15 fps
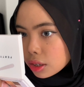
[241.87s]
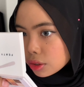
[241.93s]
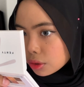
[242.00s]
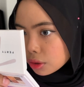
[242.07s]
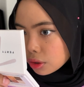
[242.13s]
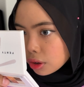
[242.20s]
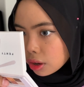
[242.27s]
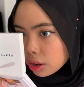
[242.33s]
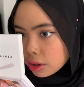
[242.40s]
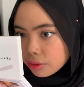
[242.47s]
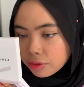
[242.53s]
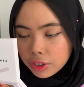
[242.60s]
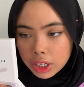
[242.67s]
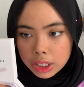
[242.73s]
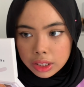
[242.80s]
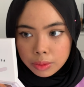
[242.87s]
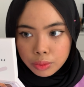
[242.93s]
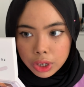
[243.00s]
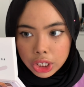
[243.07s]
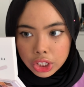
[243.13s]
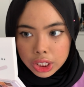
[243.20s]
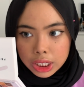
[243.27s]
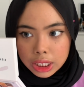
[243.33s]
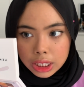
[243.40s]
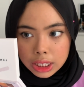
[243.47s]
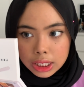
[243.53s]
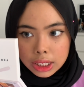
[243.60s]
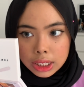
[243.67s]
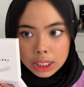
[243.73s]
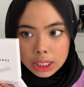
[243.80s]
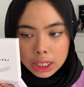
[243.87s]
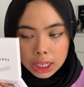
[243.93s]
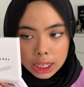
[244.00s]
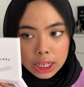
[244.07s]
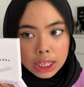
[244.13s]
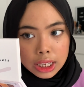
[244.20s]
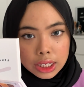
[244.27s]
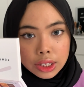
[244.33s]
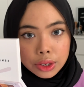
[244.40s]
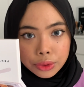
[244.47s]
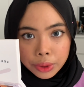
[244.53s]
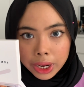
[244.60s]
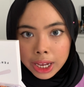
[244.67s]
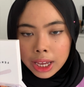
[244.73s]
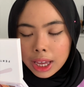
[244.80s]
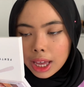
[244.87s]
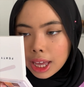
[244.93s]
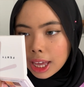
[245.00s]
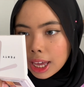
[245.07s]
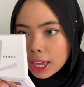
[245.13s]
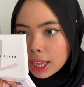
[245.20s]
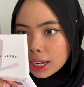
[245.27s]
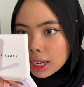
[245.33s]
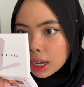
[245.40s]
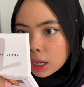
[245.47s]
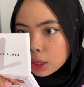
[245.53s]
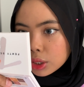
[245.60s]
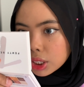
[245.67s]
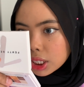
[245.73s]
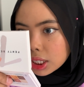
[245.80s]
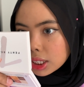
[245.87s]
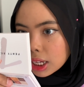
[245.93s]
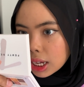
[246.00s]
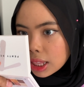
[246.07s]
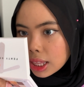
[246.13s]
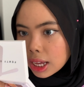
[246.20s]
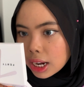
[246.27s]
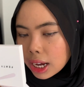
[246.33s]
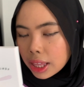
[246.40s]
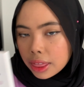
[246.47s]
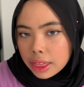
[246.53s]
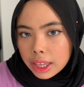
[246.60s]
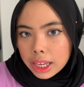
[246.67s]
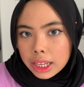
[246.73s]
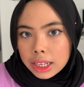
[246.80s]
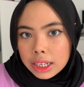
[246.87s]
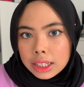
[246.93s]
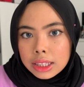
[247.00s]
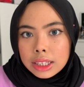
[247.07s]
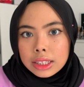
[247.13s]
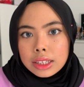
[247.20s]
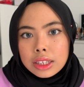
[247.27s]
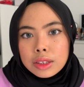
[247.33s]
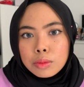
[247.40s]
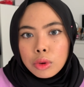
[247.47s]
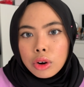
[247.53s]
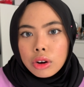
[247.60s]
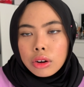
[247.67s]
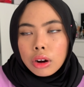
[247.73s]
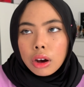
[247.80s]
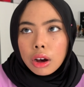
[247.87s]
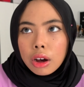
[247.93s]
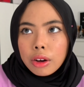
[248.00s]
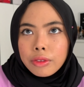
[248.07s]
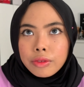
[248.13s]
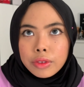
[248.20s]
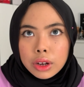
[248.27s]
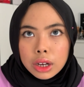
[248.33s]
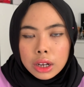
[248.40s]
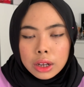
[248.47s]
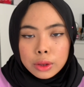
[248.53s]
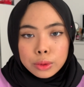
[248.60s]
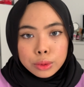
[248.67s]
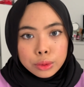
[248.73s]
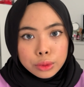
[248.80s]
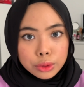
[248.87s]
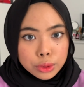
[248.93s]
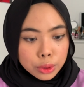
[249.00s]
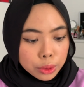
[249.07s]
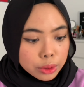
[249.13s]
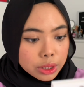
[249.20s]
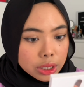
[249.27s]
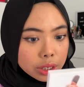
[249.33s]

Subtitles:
So on first impressions, it is gray, and I'll just say that I think this is more of a cool toned